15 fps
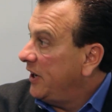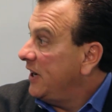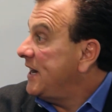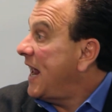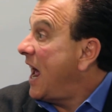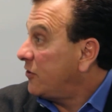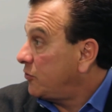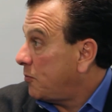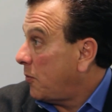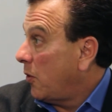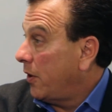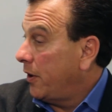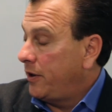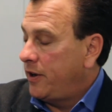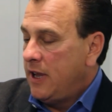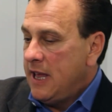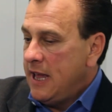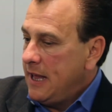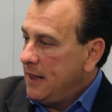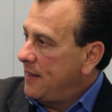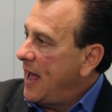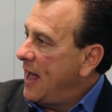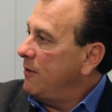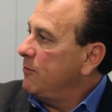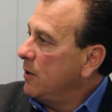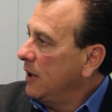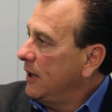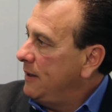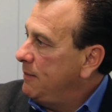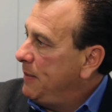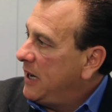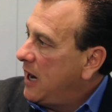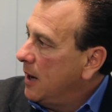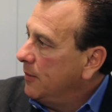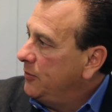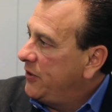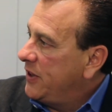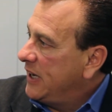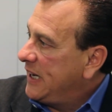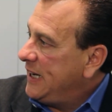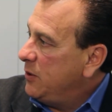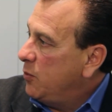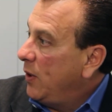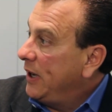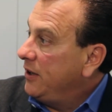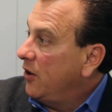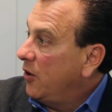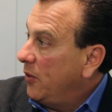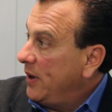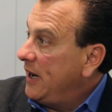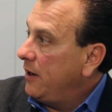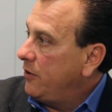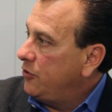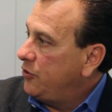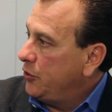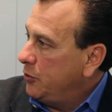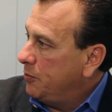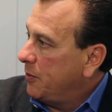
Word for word: and a dashboard, that really becomes the key window into